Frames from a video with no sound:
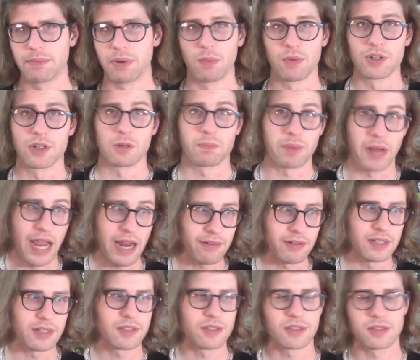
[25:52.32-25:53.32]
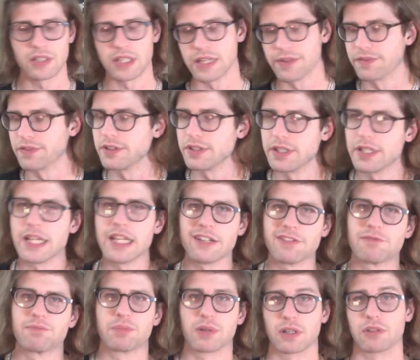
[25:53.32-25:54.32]
But when your parents, even
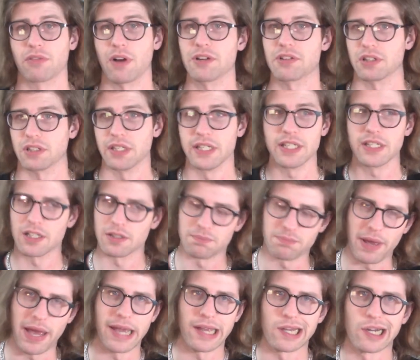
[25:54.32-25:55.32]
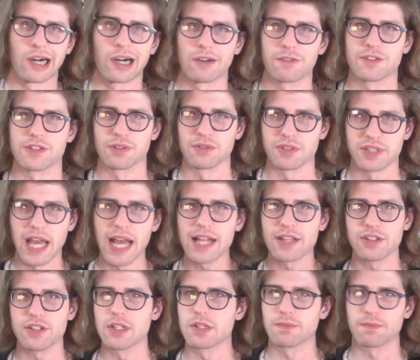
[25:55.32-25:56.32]
if begrudgingly, could pay off your
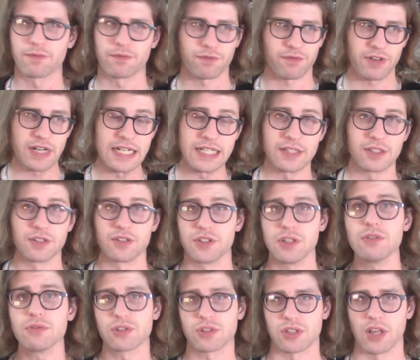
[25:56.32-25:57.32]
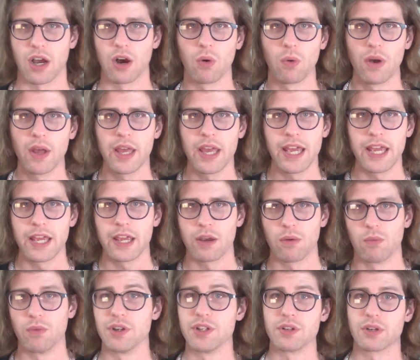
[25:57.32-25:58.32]
debt, you're free to do so.
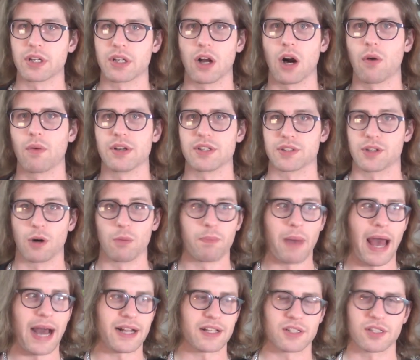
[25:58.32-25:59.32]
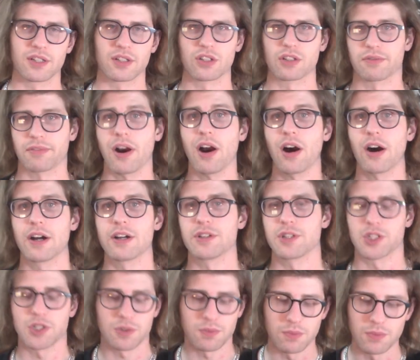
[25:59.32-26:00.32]
When you can always go back to the garage,